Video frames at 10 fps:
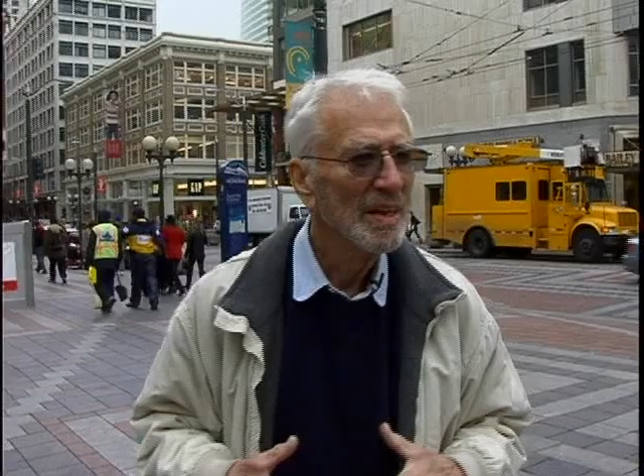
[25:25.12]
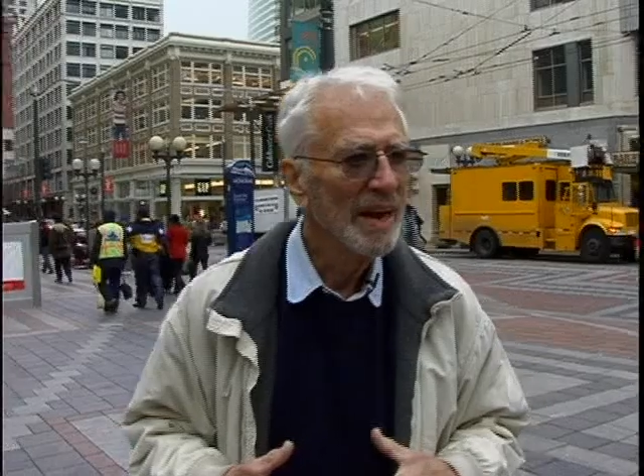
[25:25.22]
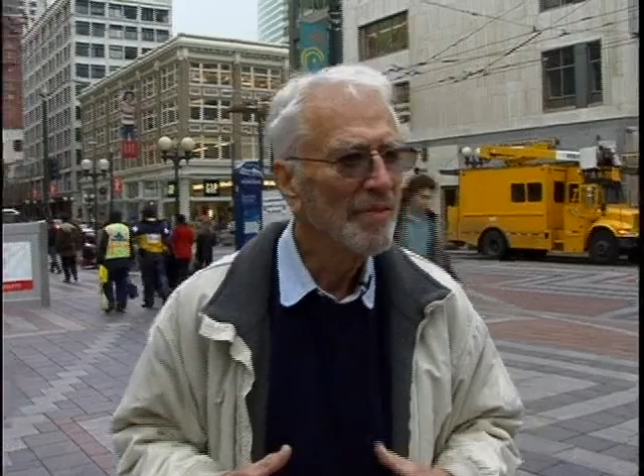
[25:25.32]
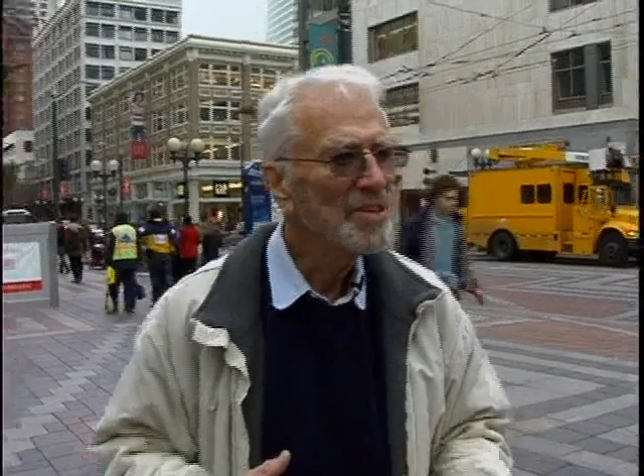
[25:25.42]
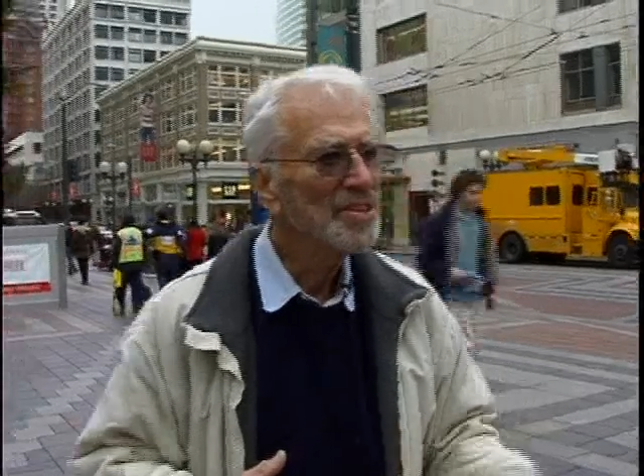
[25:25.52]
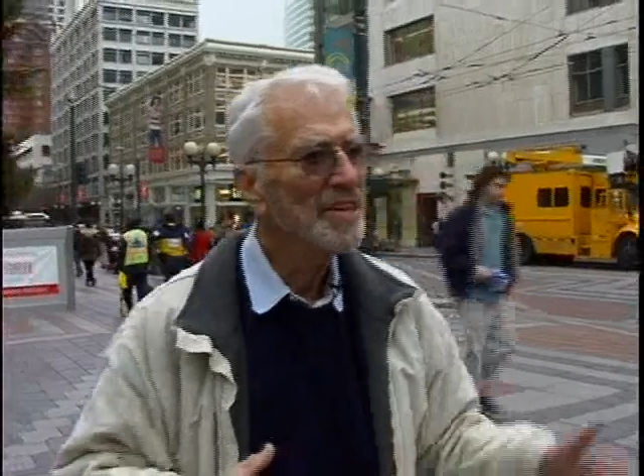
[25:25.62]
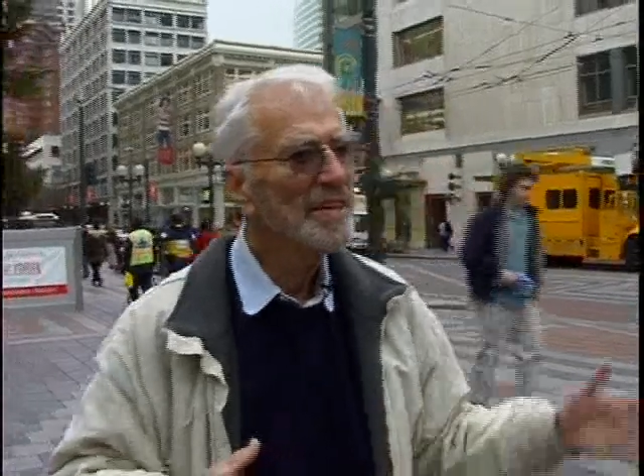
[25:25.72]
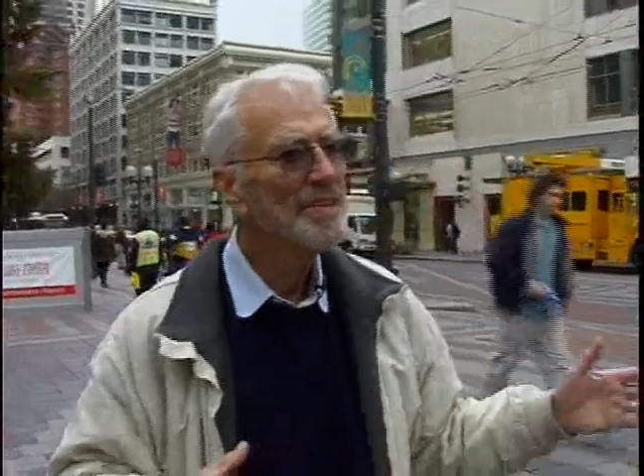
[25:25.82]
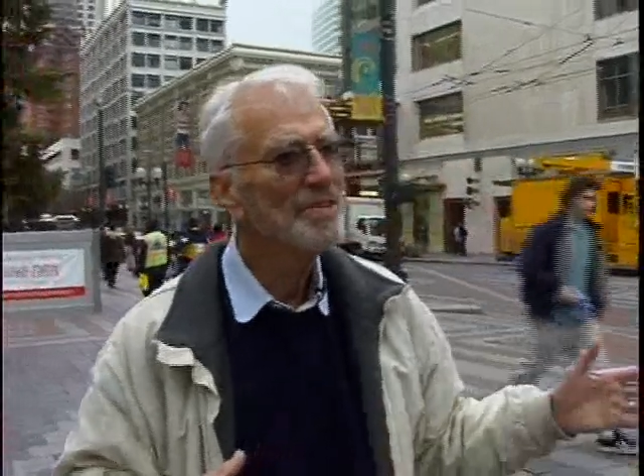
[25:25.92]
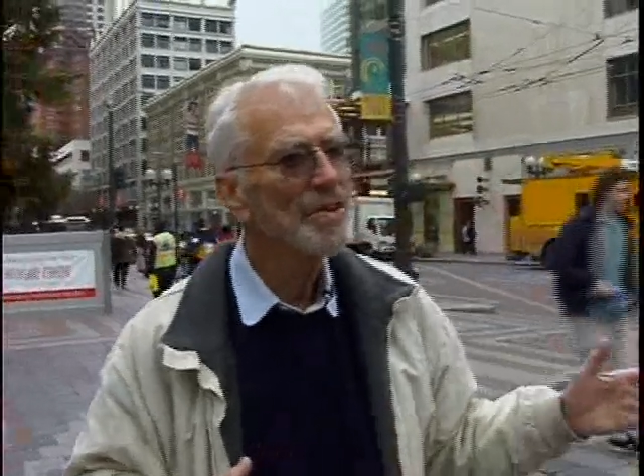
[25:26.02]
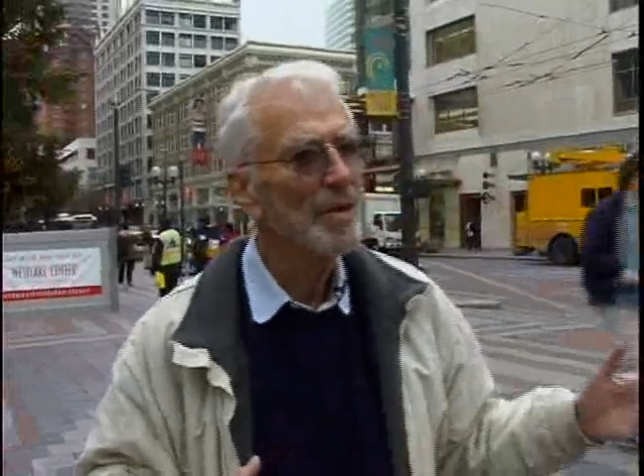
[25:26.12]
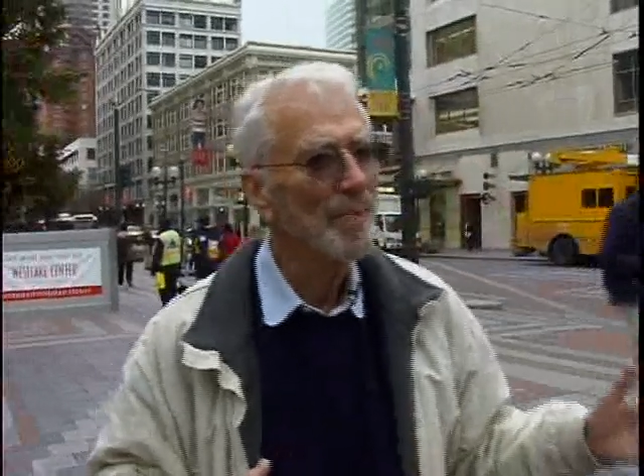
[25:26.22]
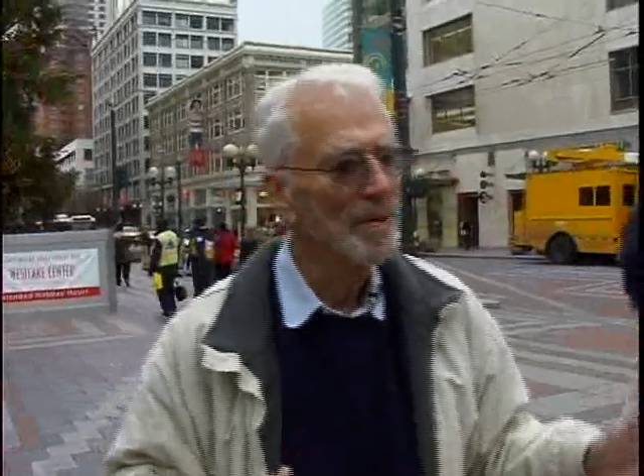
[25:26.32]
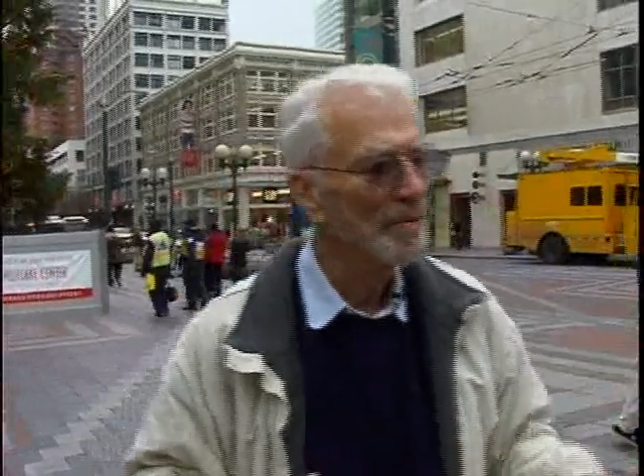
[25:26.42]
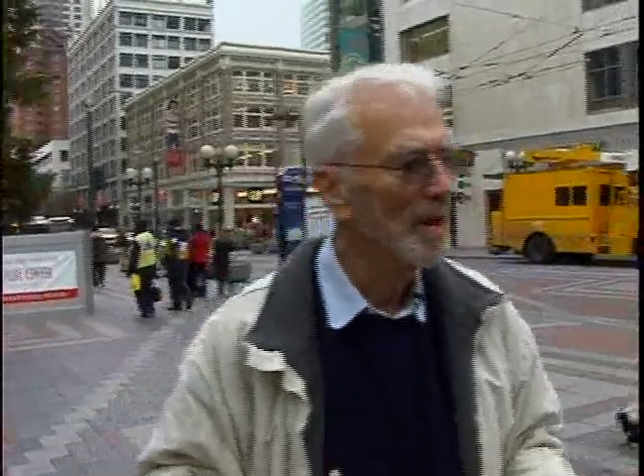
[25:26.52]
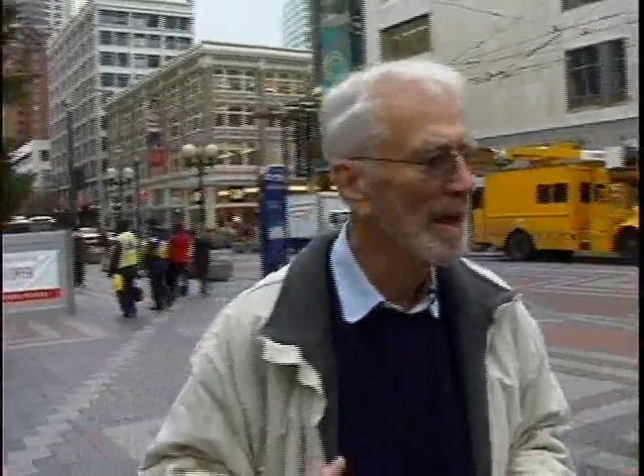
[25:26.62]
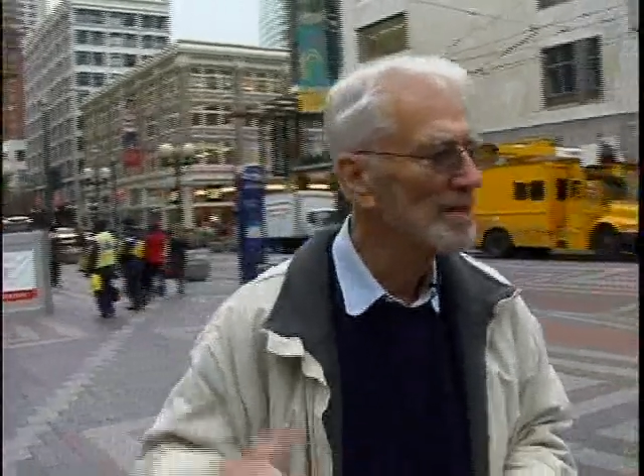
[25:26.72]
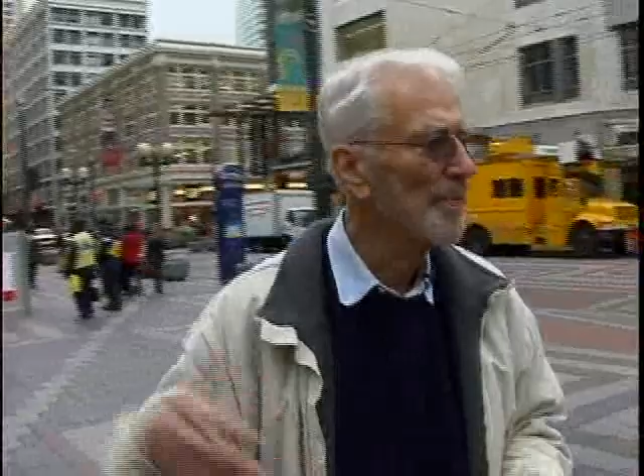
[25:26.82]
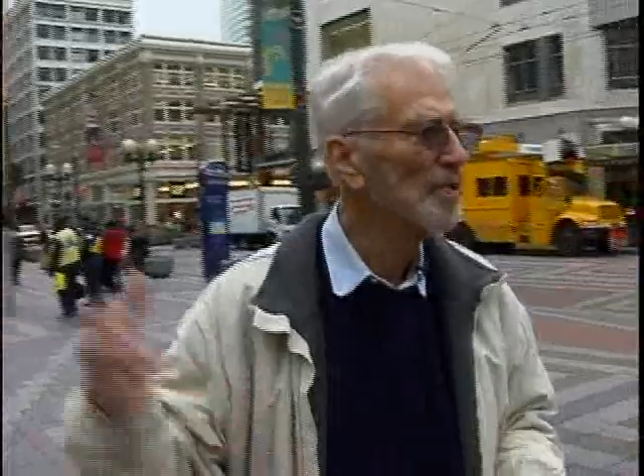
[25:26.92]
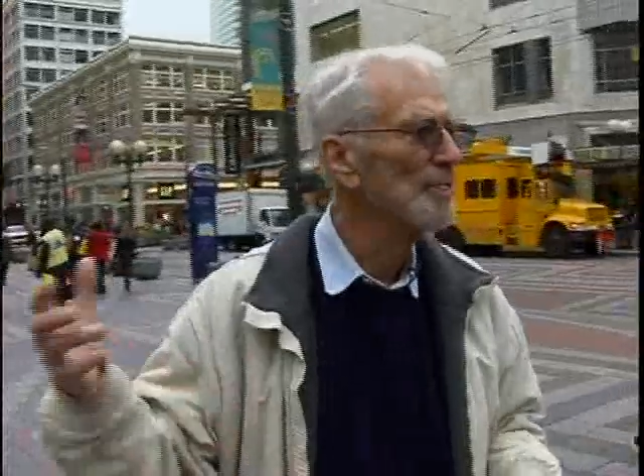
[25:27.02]
Every city in Europe, and I
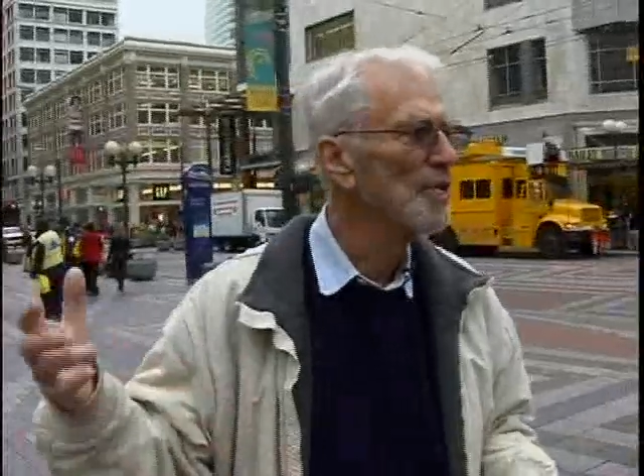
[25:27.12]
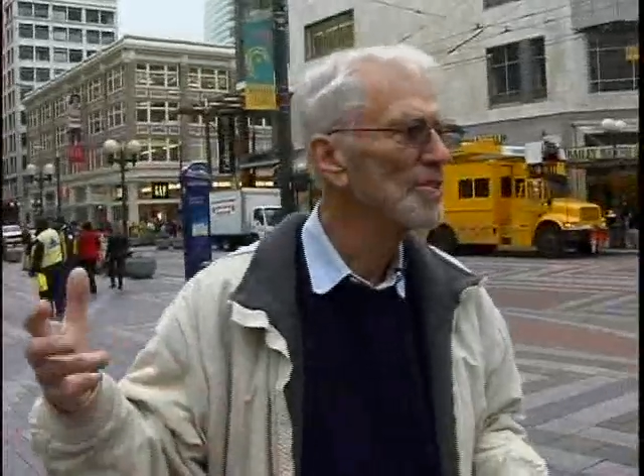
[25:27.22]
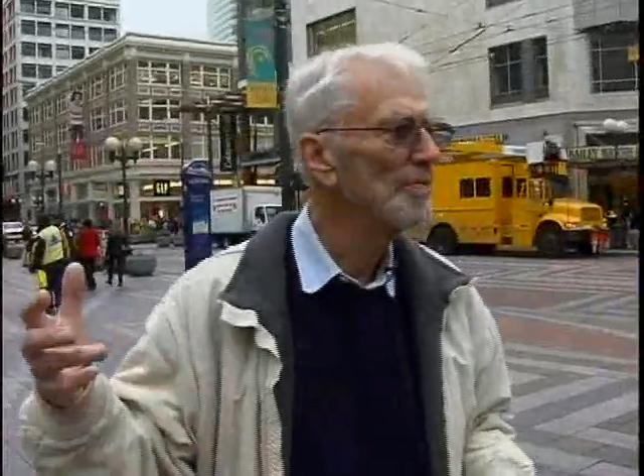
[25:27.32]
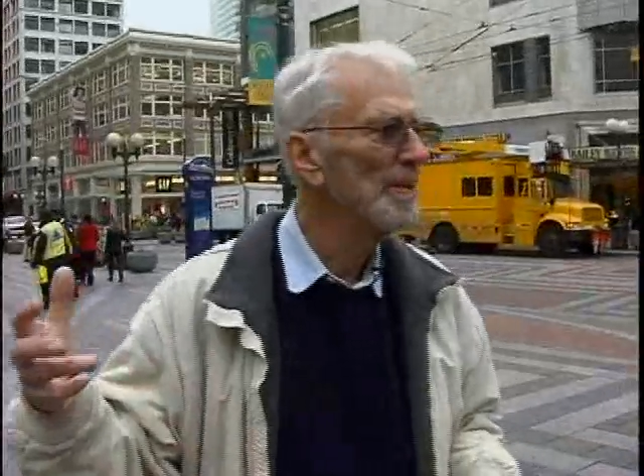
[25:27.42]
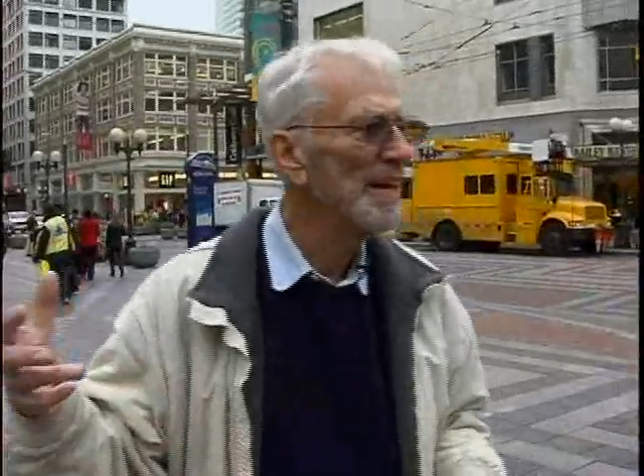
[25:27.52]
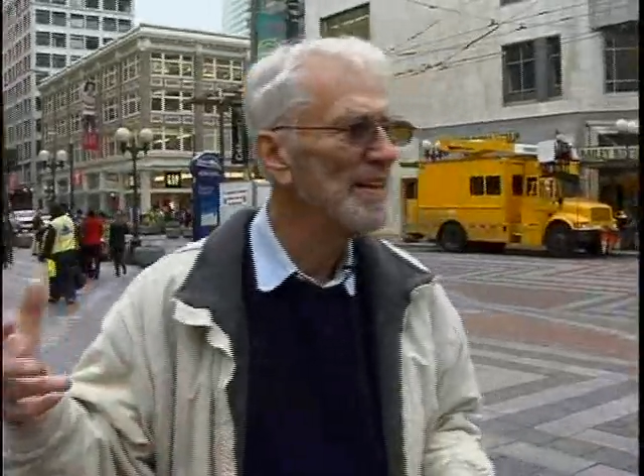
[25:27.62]
suppose most of them in